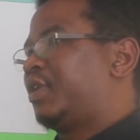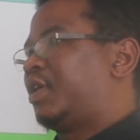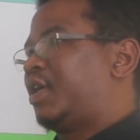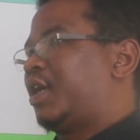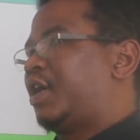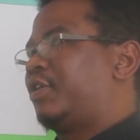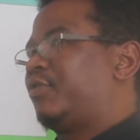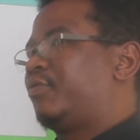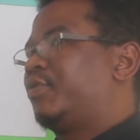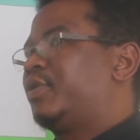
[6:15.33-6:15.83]

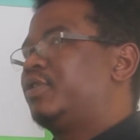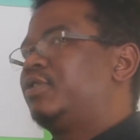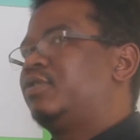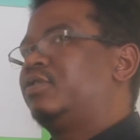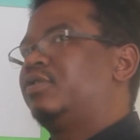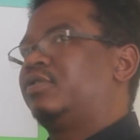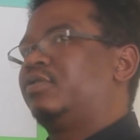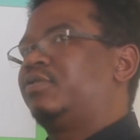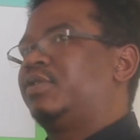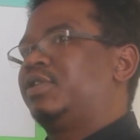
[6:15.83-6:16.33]
And we
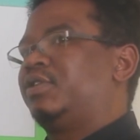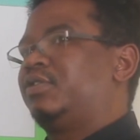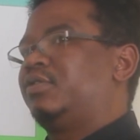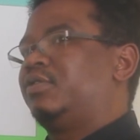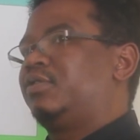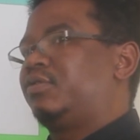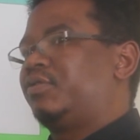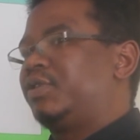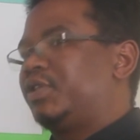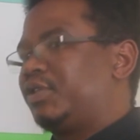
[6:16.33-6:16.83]

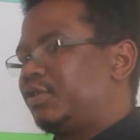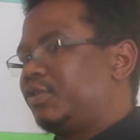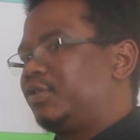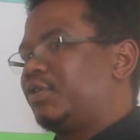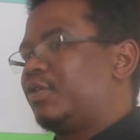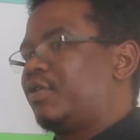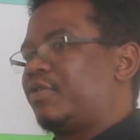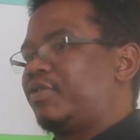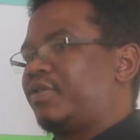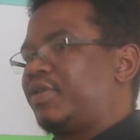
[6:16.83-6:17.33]
do
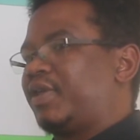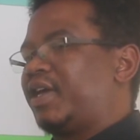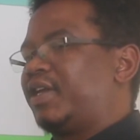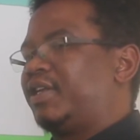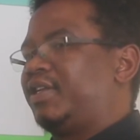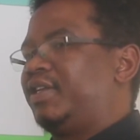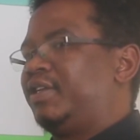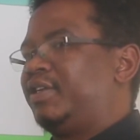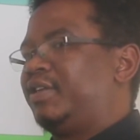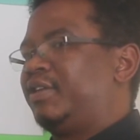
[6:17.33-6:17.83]
know
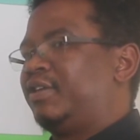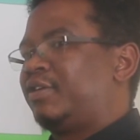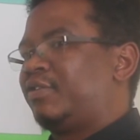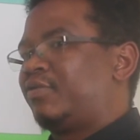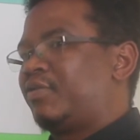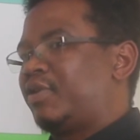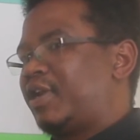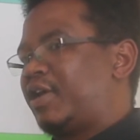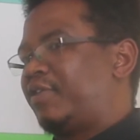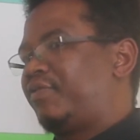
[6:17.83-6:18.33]
that
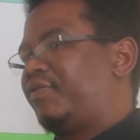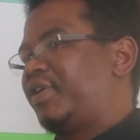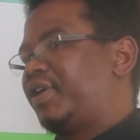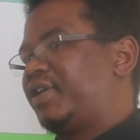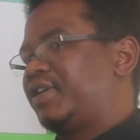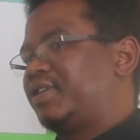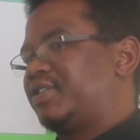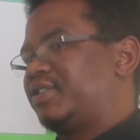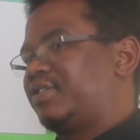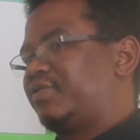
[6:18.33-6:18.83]
when
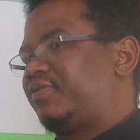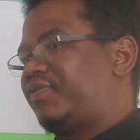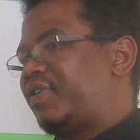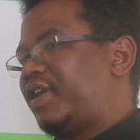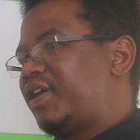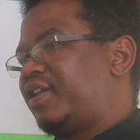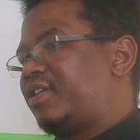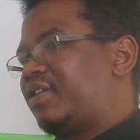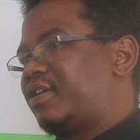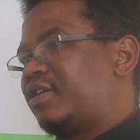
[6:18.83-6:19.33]
Africans
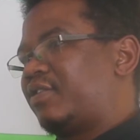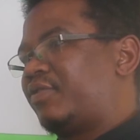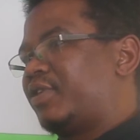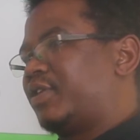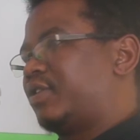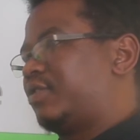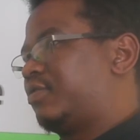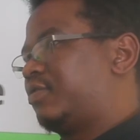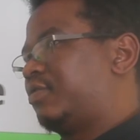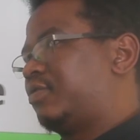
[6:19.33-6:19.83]
find their
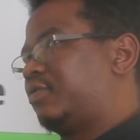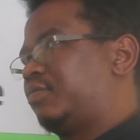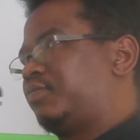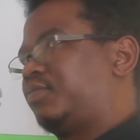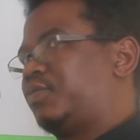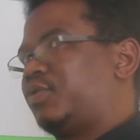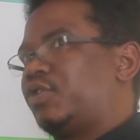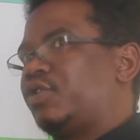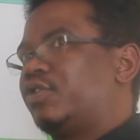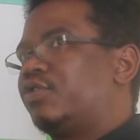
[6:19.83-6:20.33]
way to
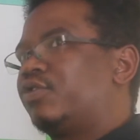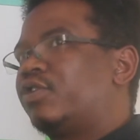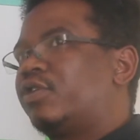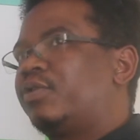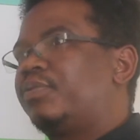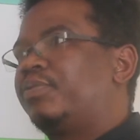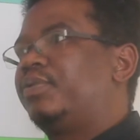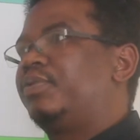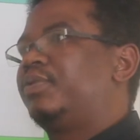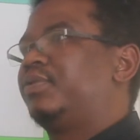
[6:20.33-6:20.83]

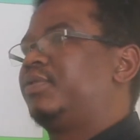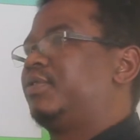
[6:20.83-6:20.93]
Europe,